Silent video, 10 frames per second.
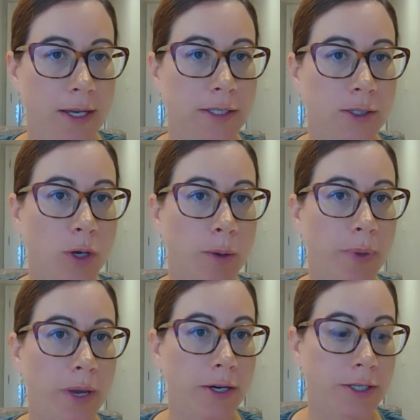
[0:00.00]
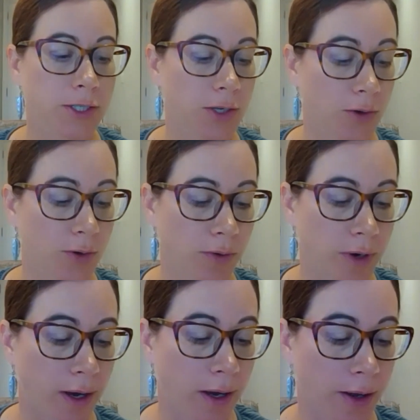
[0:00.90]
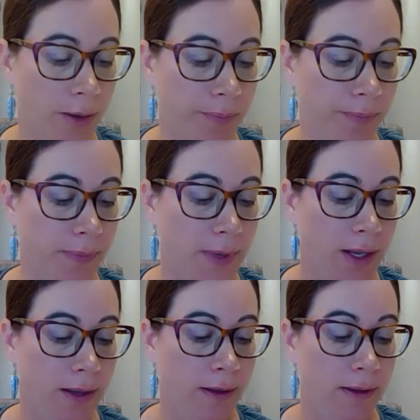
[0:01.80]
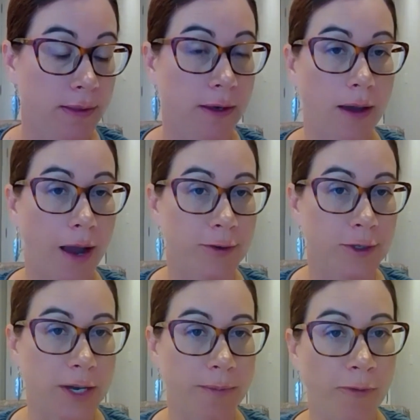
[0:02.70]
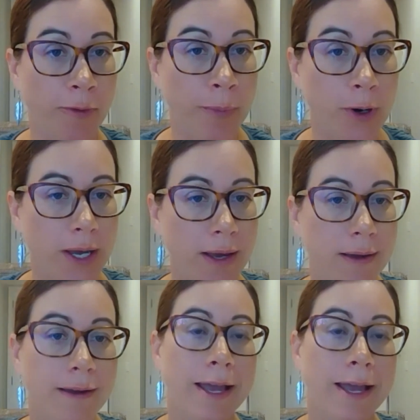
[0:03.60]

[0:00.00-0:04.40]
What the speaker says: So compared to the average income of Alberta